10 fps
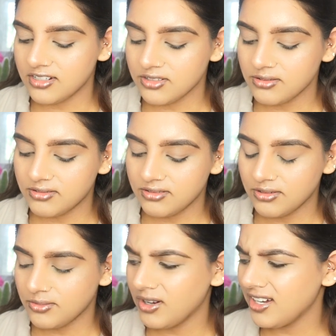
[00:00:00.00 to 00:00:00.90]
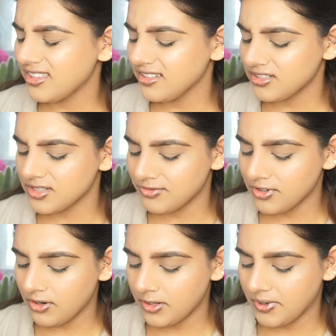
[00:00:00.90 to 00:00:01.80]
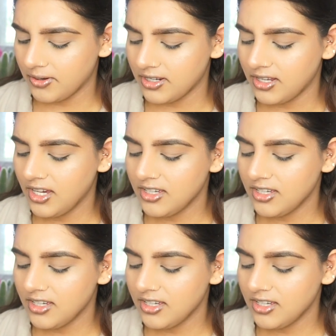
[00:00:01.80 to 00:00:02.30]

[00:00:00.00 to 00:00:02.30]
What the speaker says: don't know why. I think I just forgotten about it.